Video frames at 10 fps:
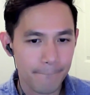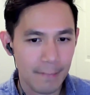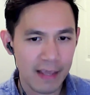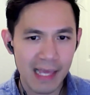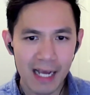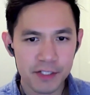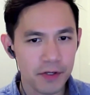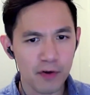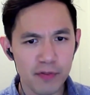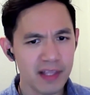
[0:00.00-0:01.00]
Yeah, so
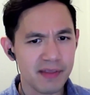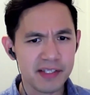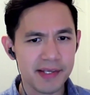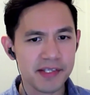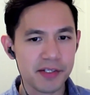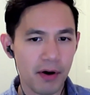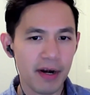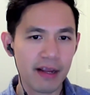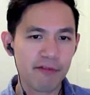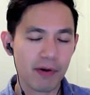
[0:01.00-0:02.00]
no, this is
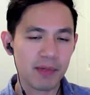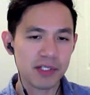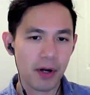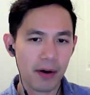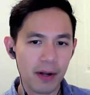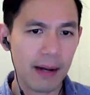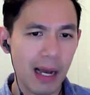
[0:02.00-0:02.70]
starting from a startup.